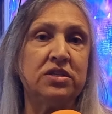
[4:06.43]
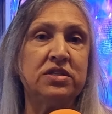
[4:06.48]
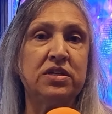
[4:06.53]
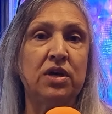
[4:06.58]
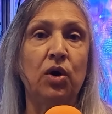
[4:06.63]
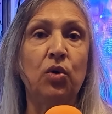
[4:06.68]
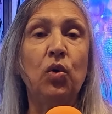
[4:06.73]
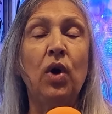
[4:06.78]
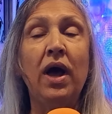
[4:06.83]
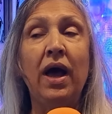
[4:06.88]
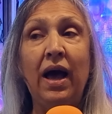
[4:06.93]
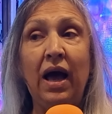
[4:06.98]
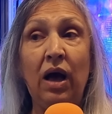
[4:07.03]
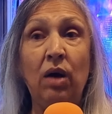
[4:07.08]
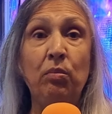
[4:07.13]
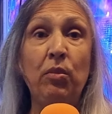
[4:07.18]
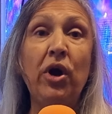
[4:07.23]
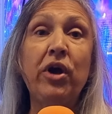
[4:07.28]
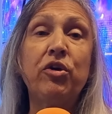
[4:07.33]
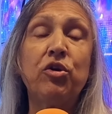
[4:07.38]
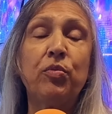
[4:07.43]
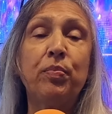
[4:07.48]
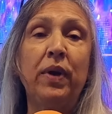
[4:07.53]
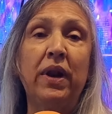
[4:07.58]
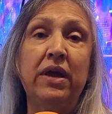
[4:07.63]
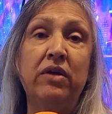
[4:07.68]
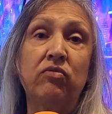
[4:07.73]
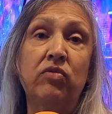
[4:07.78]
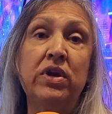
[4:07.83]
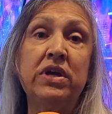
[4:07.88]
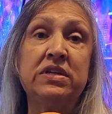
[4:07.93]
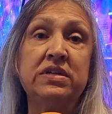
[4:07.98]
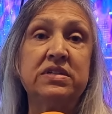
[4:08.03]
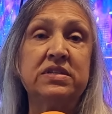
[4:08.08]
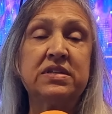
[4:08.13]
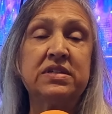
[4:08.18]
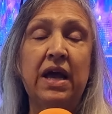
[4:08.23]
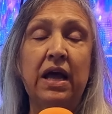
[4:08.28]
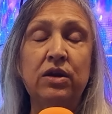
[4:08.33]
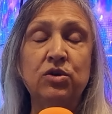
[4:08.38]
So our microplate
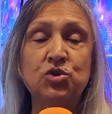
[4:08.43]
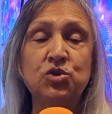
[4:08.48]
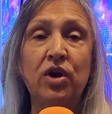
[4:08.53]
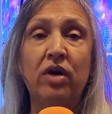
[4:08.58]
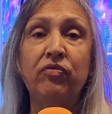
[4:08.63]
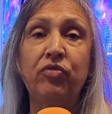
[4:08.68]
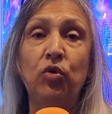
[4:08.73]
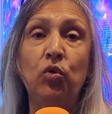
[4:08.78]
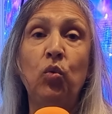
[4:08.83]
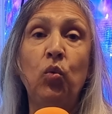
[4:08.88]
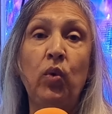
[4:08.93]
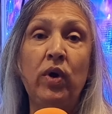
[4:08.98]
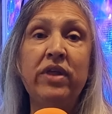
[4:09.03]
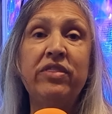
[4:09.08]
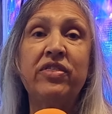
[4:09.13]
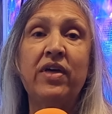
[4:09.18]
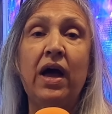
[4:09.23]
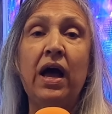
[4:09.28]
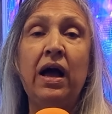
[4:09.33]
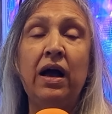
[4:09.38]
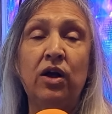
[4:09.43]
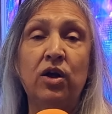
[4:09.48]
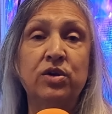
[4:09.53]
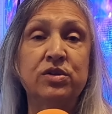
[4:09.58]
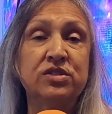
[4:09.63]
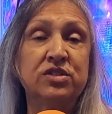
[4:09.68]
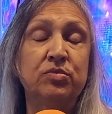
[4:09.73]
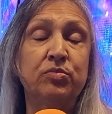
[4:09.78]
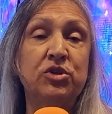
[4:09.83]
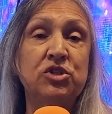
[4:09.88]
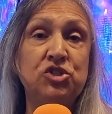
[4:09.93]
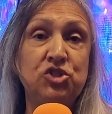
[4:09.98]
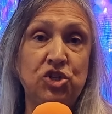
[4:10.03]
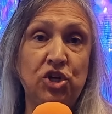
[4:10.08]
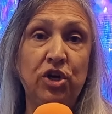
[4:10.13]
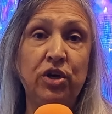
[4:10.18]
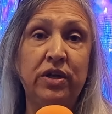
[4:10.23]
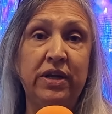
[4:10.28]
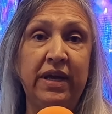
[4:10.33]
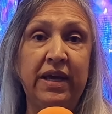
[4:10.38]
readers can travel with our customer's
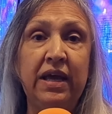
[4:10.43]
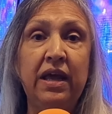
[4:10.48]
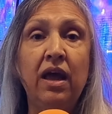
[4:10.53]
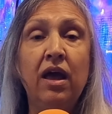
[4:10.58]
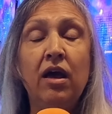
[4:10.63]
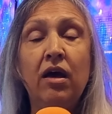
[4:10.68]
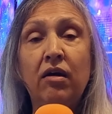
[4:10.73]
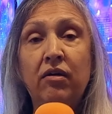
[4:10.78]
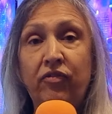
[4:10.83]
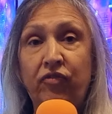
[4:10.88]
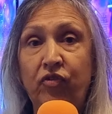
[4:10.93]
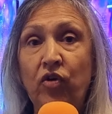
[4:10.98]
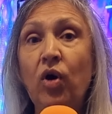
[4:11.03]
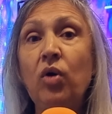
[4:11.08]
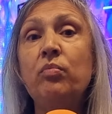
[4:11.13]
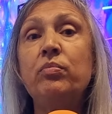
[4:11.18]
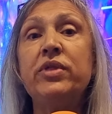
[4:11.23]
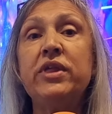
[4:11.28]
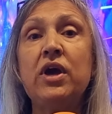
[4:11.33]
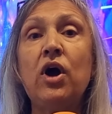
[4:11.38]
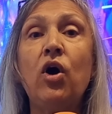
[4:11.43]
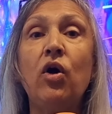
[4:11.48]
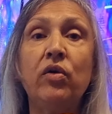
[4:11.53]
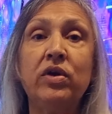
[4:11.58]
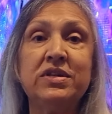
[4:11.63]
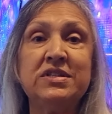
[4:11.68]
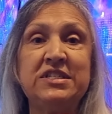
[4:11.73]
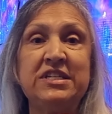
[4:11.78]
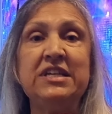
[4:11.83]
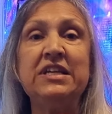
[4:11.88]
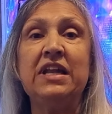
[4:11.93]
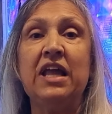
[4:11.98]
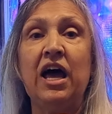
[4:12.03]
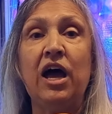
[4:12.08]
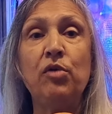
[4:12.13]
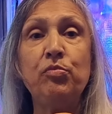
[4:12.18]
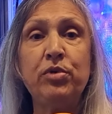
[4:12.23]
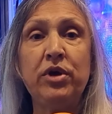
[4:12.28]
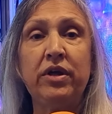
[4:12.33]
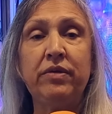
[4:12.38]
journey from the R&D lab